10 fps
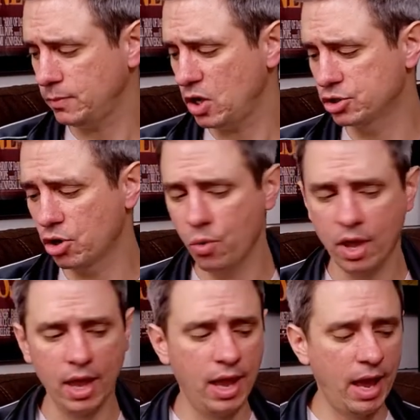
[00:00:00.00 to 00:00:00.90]
So,
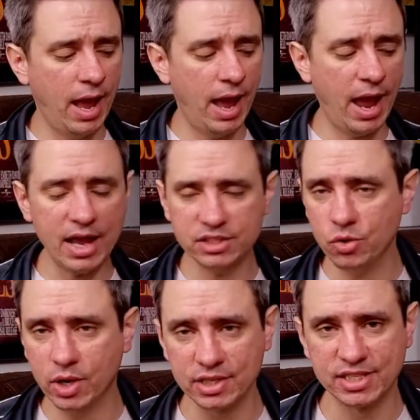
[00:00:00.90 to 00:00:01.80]
as you
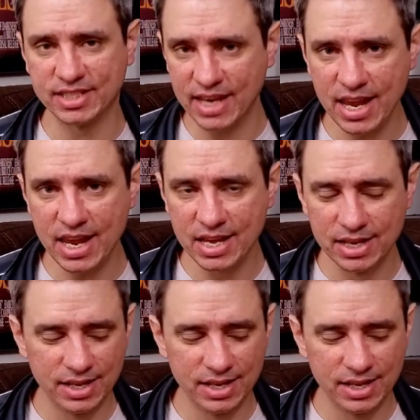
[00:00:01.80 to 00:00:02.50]
can see,